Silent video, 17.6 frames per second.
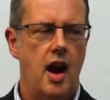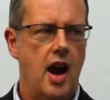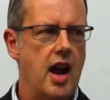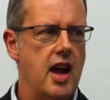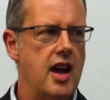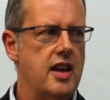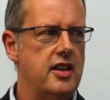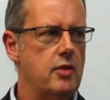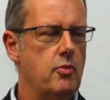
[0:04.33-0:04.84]

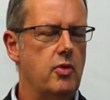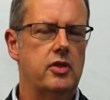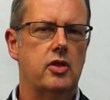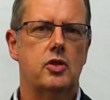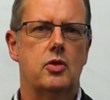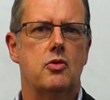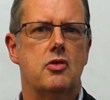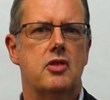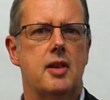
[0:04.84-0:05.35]
and I want
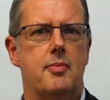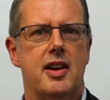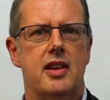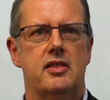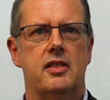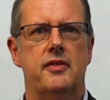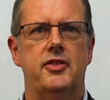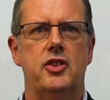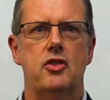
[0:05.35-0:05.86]
to talk
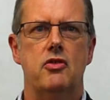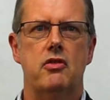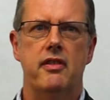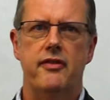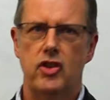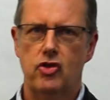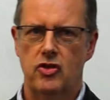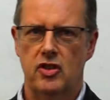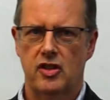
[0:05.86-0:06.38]
about a few
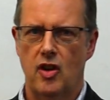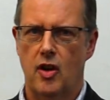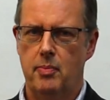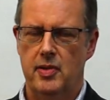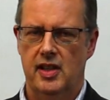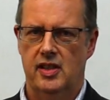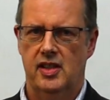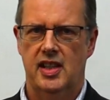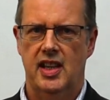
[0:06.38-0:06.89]
revision
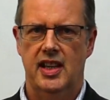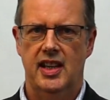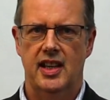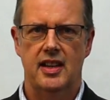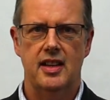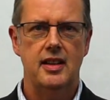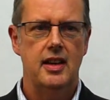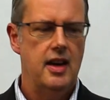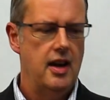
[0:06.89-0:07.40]
topics
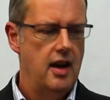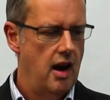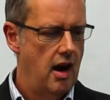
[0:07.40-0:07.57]
here.